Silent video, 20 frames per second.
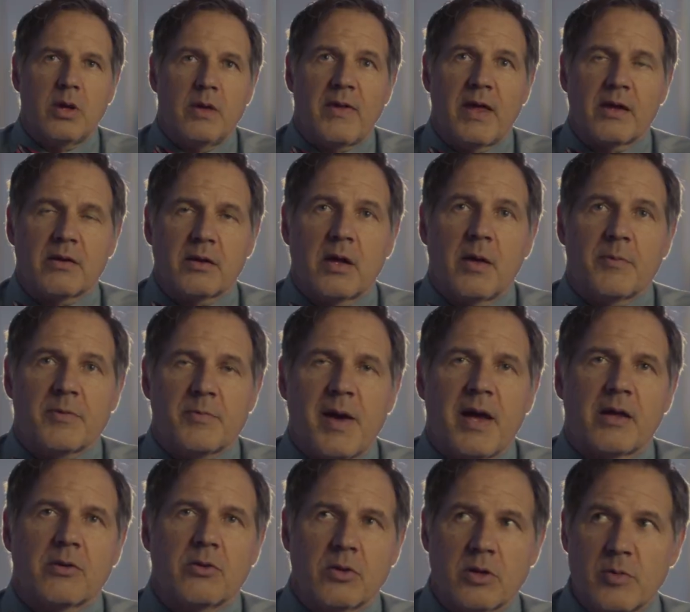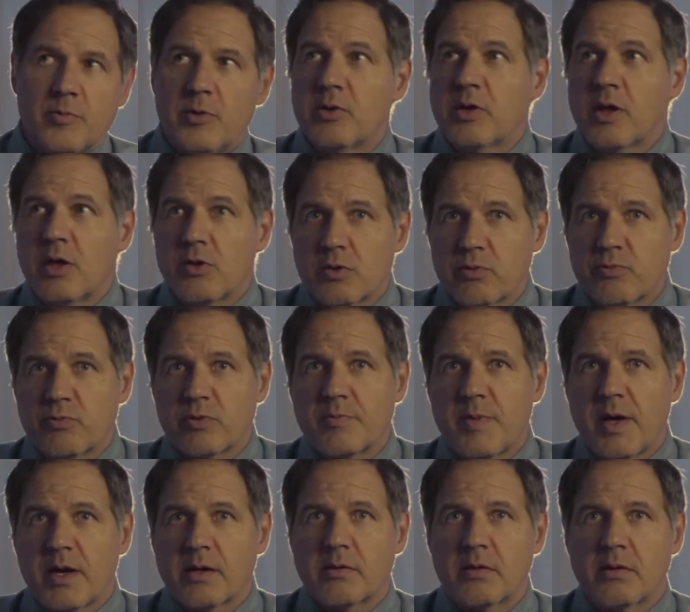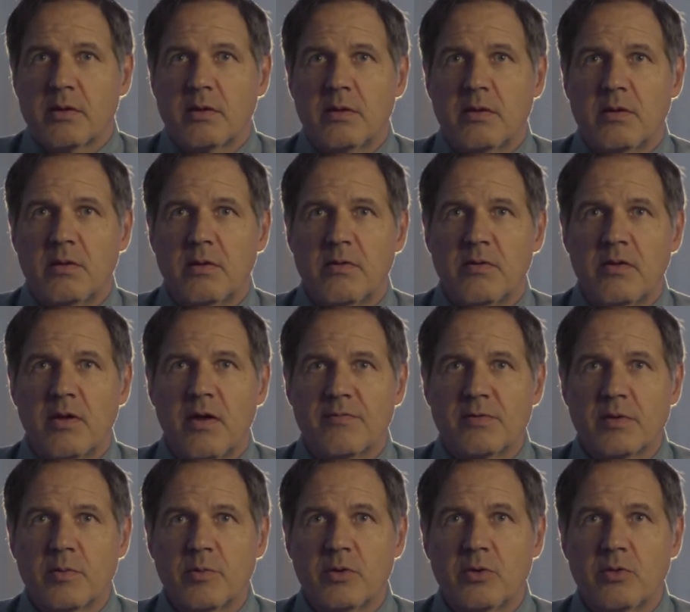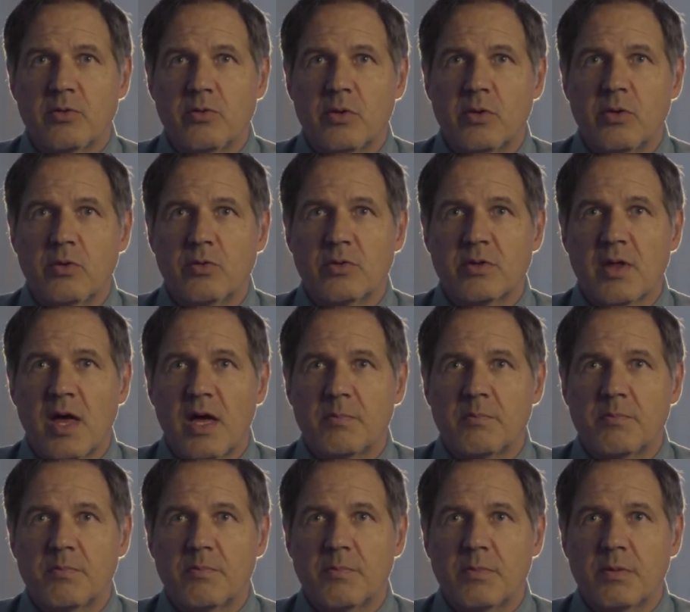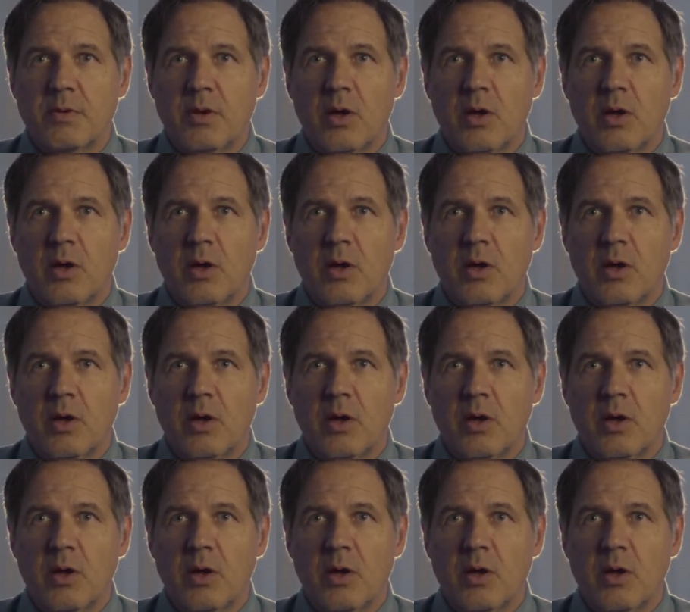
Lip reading: And that comes back to communication and respect. You have someone who's not,